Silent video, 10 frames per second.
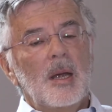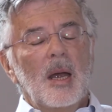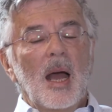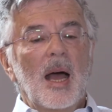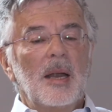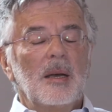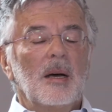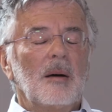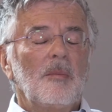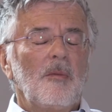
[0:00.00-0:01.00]
And
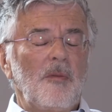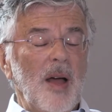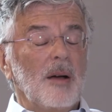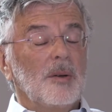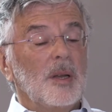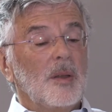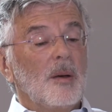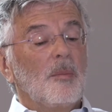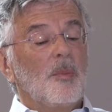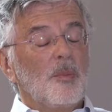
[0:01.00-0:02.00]
found
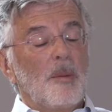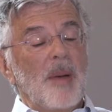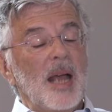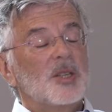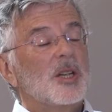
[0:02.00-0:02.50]
the banks